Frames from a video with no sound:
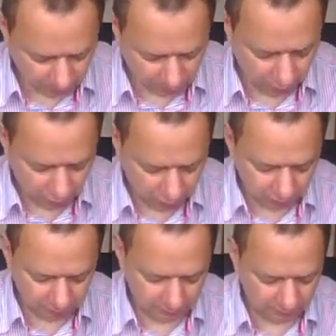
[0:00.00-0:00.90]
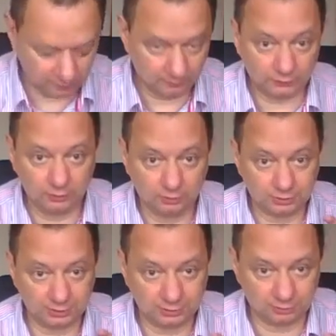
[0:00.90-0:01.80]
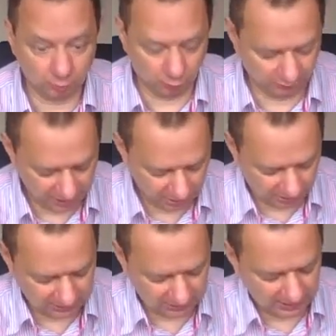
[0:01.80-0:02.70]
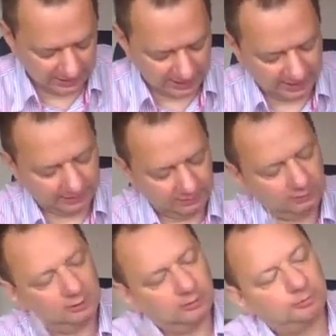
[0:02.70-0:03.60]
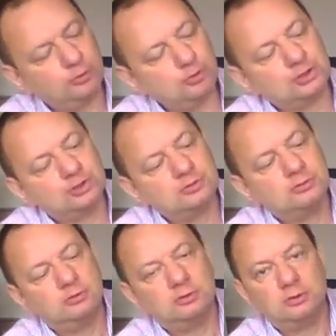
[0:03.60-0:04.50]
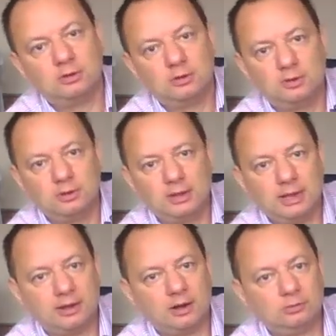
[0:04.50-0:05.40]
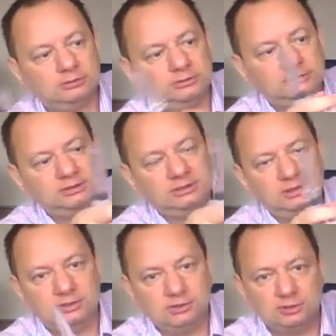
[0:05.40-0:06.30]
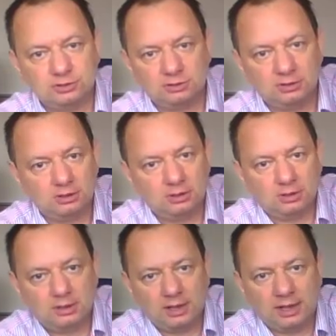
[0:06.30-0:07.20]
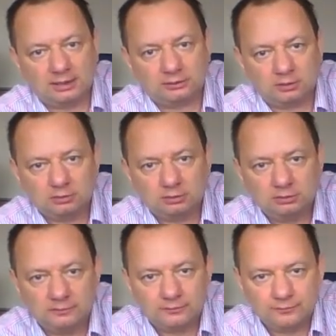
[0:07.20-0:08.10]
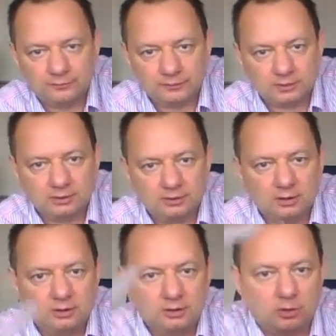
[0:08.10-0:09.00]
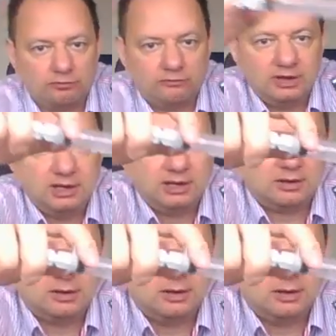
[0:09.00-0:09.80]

You should use these 2 fingers and push around the EEG electrode your finger,